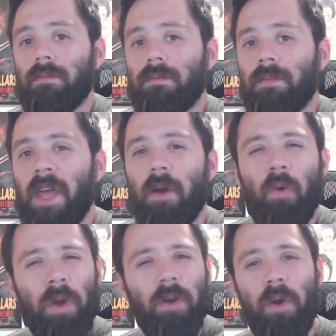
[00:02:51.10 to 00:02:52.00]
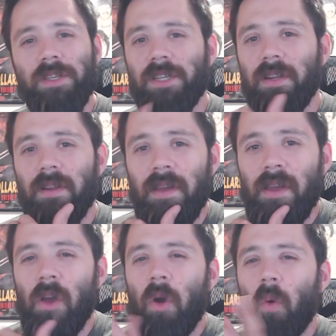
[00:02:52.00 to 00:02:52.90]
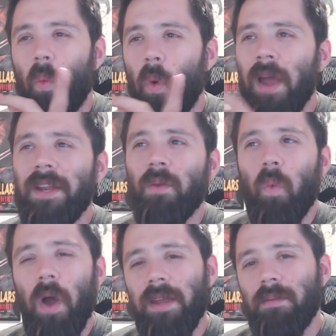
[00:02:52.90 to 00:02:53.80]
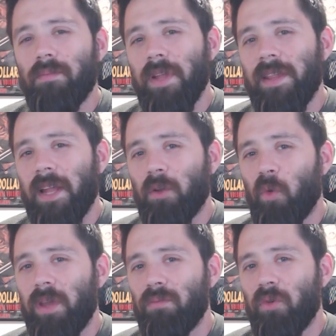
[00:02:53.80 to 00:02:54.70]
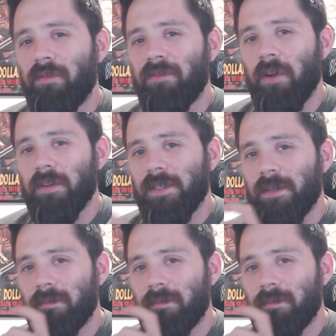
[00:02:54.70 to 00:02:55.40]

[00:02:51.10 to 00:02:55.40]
Now, quick question. Why did white play that queen move first?